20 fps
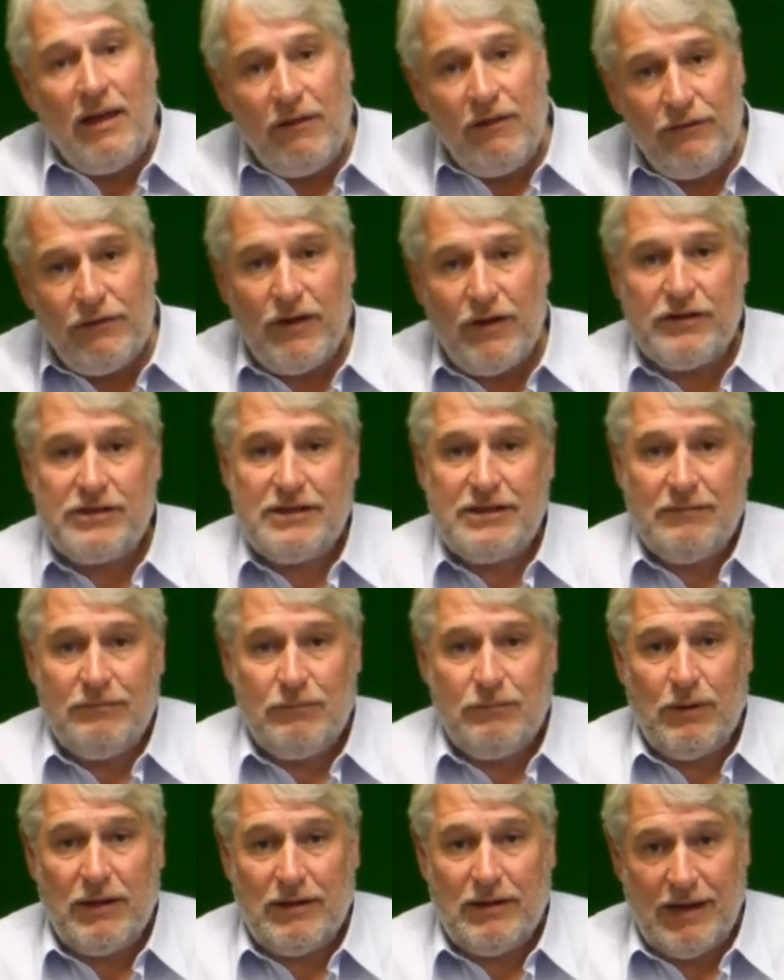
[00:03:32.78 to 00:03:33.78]
First,
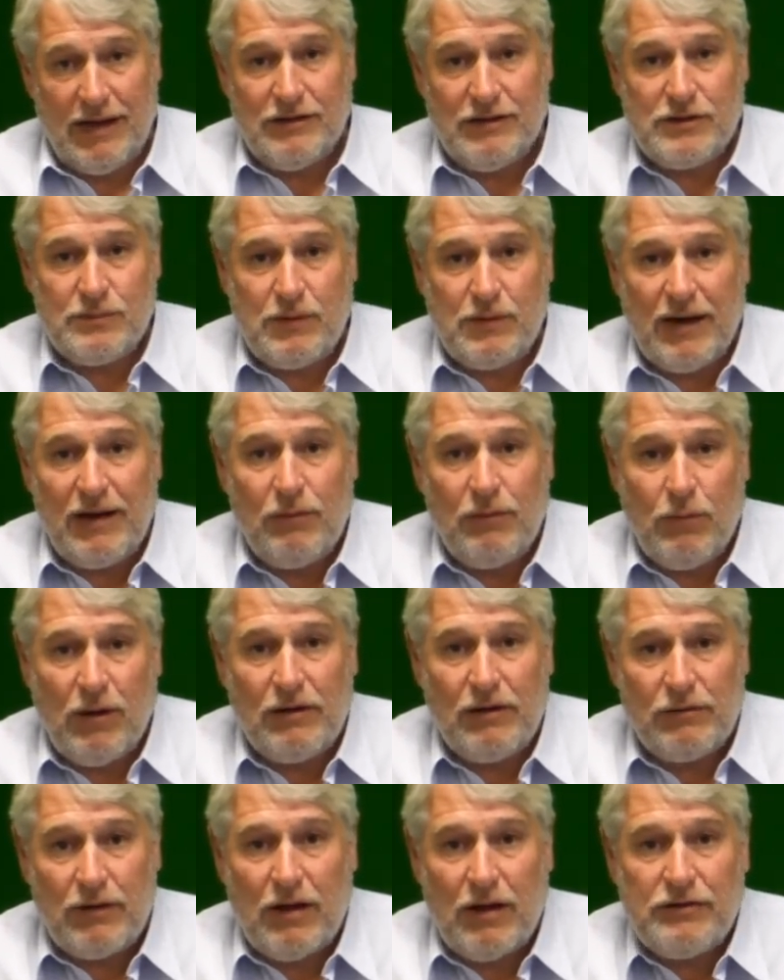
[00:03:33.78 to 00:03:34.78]
in spring,
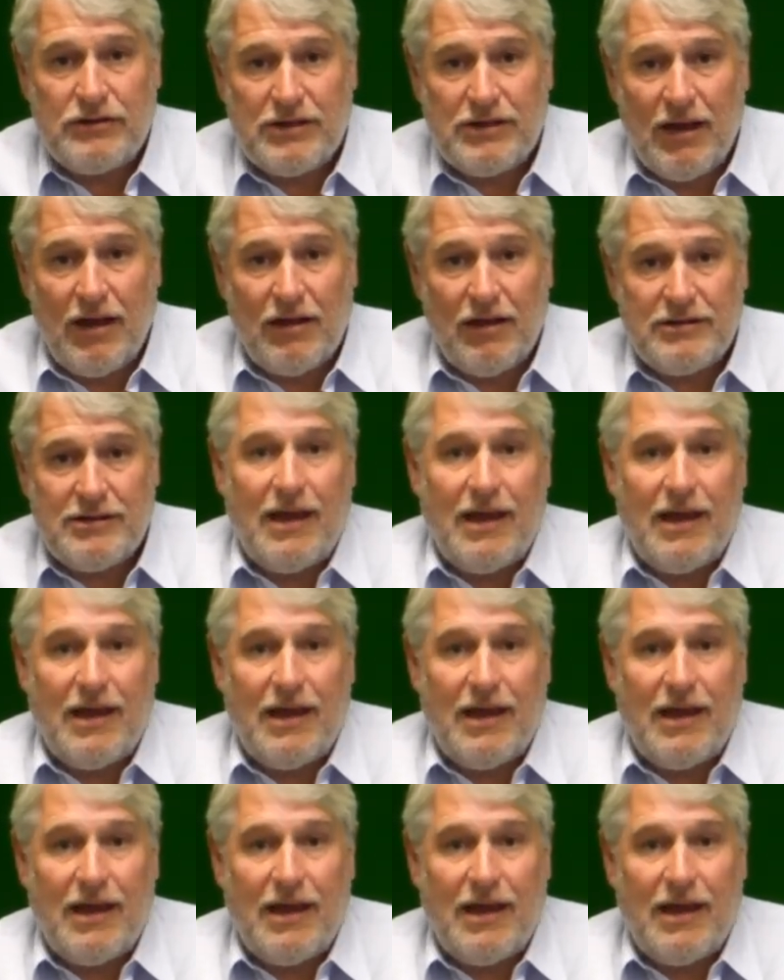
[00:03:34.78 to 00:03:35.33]
when growth starts,